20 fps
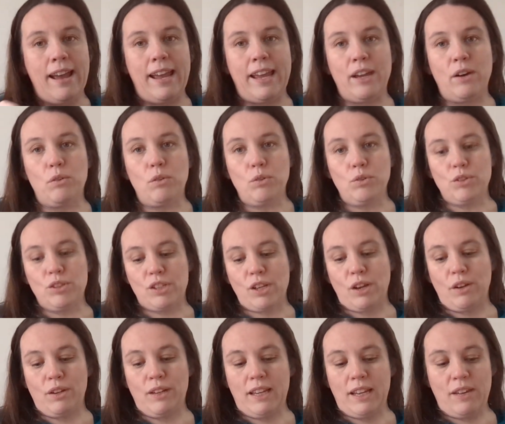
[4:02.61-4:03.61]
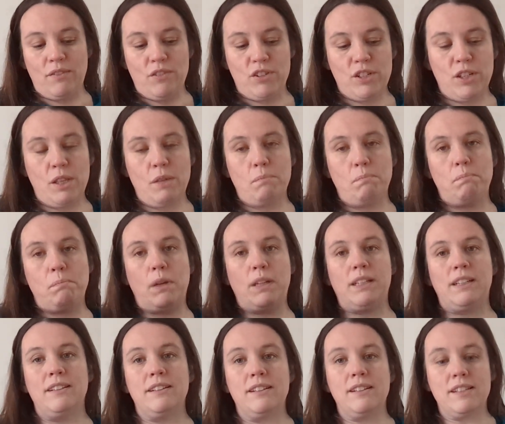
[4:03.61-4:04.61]
It also gives the
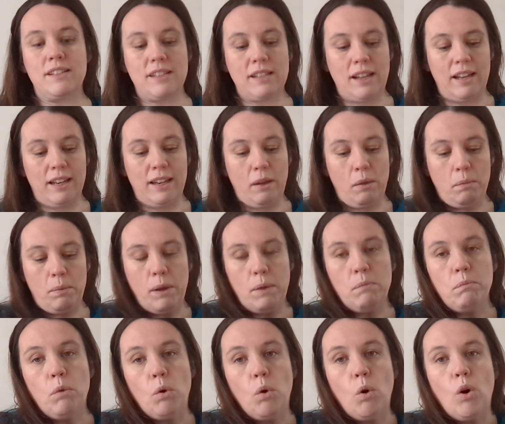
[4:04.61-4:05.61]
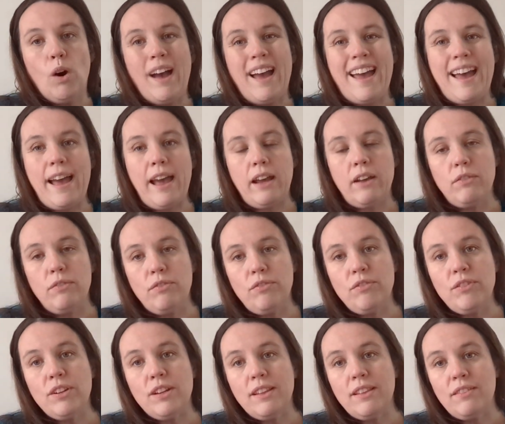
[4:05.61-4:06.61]
buttons a little bit more
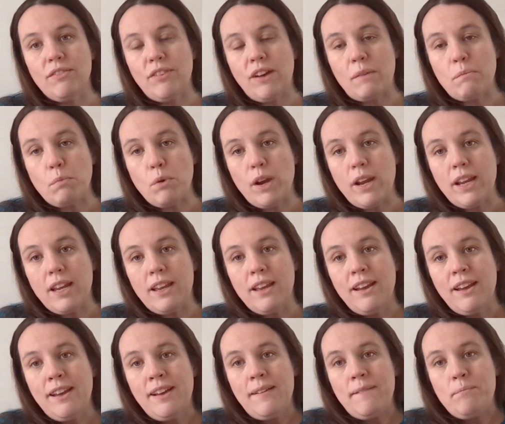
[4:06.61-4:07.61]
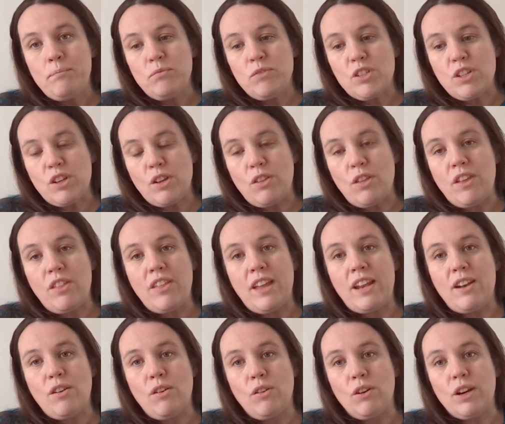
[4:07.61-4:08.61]
heft in the fabric, so that
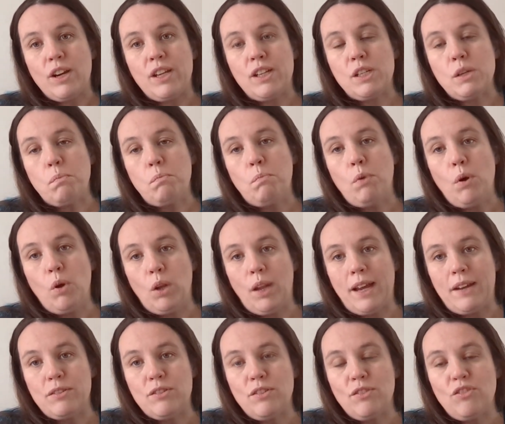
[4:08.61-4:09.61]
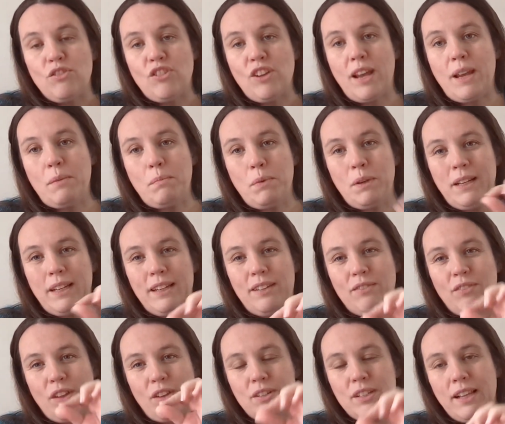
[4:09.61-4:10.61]
they're not going to pull out of shape and
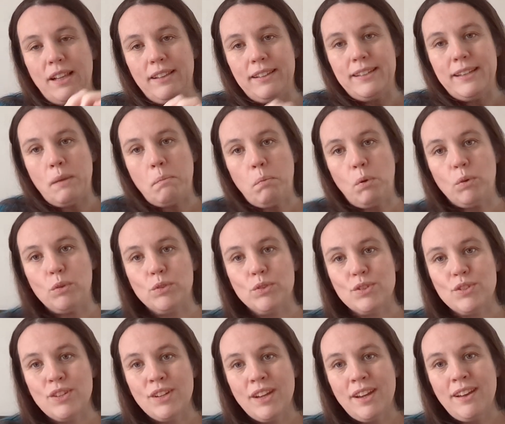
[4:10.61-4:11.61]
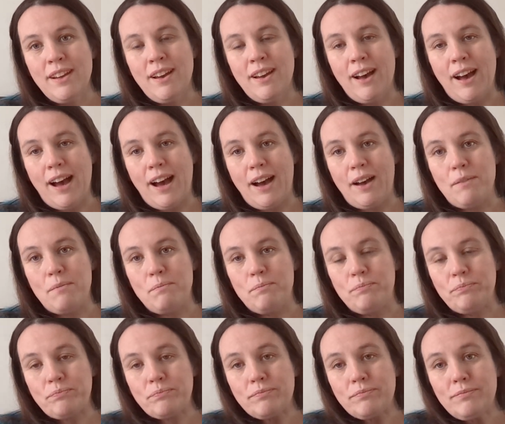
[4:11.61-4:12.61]
leave those little nipples
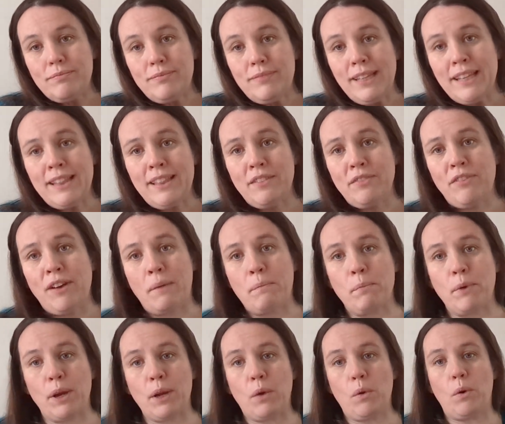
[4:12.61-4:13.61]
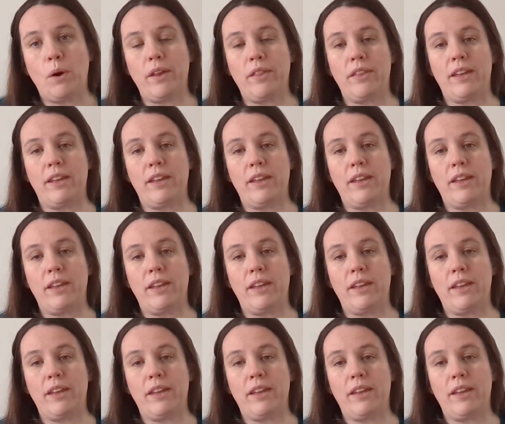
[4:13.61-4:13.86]
in the fabric where